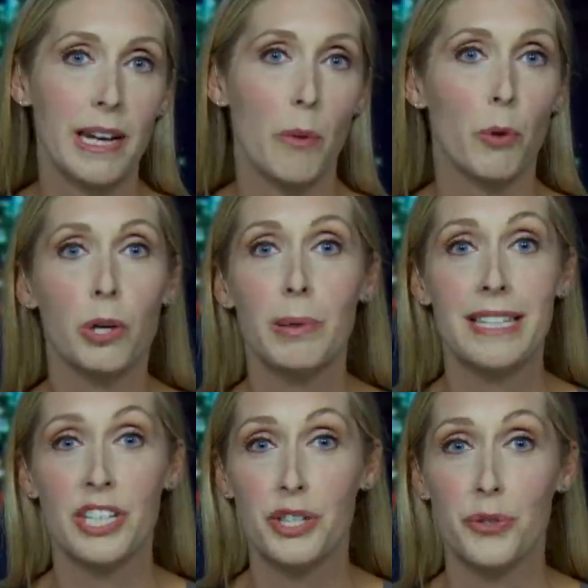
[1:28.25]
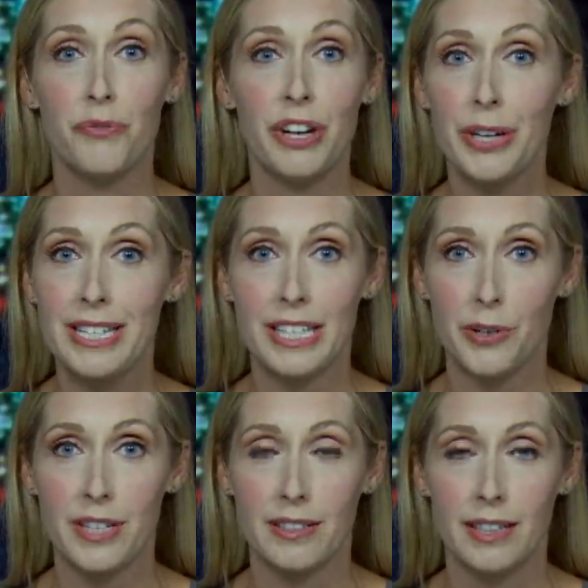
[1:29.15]
and workplace issues very
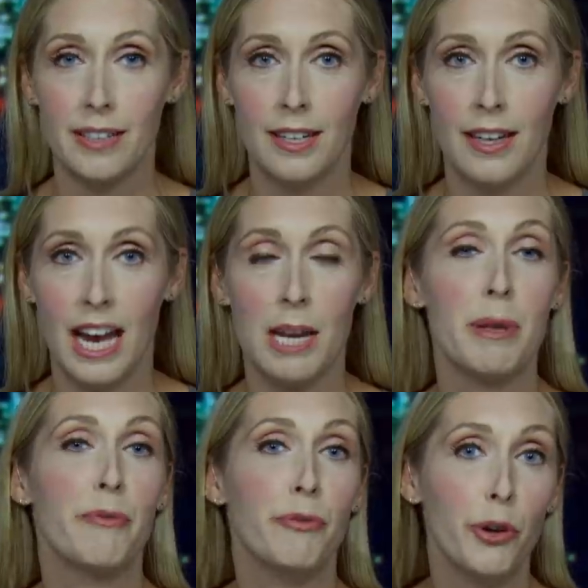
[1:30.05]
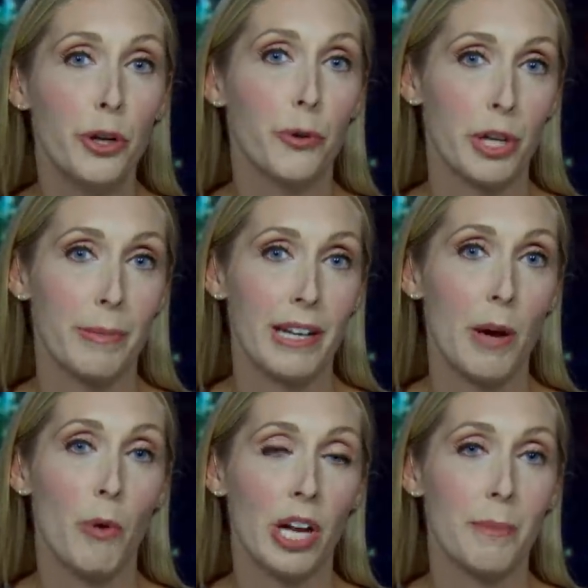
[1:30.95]
seriously, and I'm in full agreement
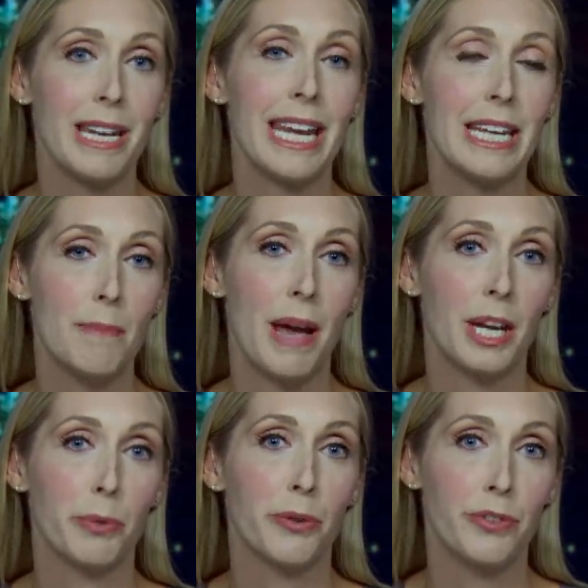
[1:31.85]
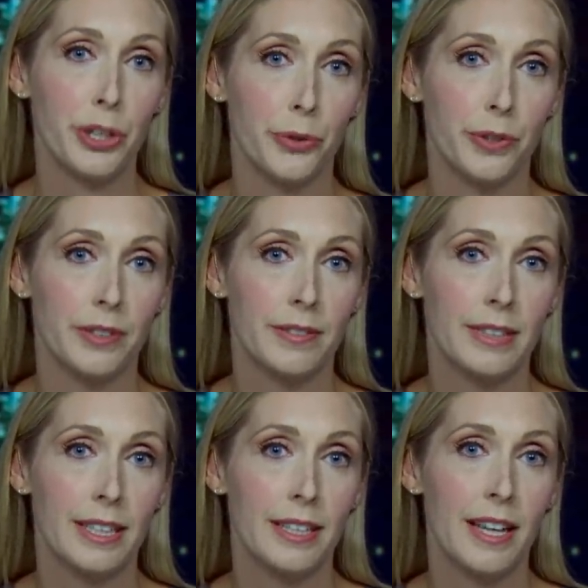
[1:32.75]
and welcome an independent review.
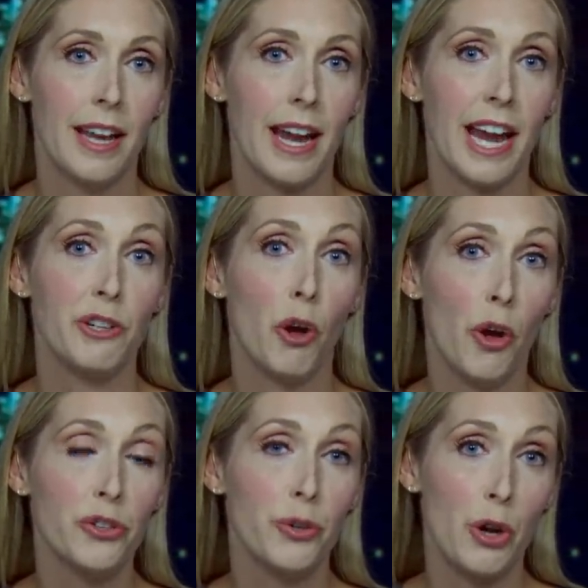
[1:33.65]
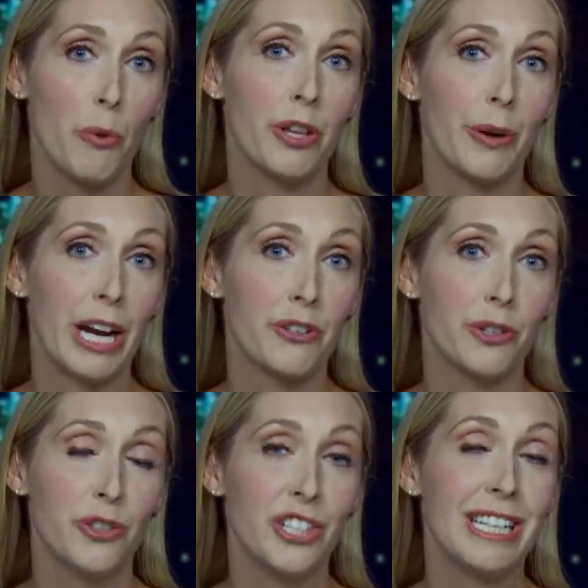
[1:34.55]
And you'll also note there,
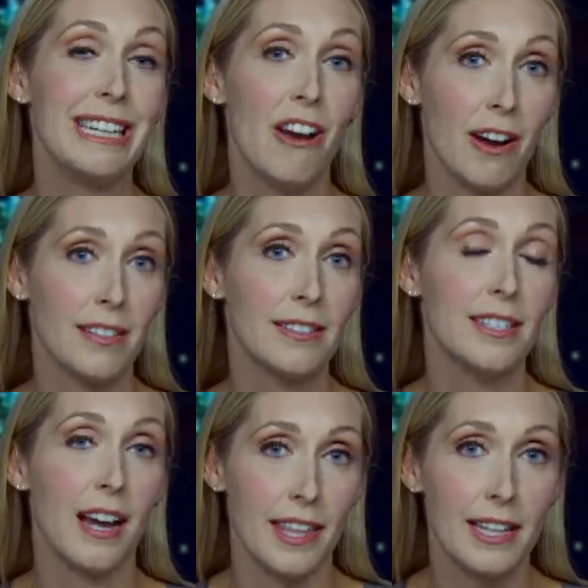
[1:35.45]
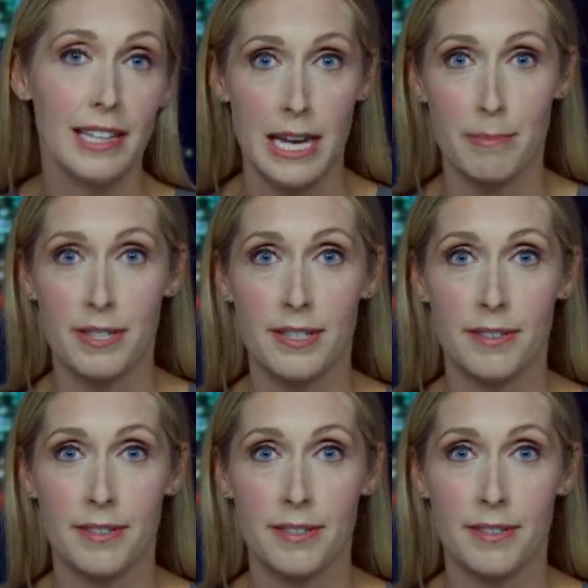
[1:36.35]
Andrew, she did not deny the claims.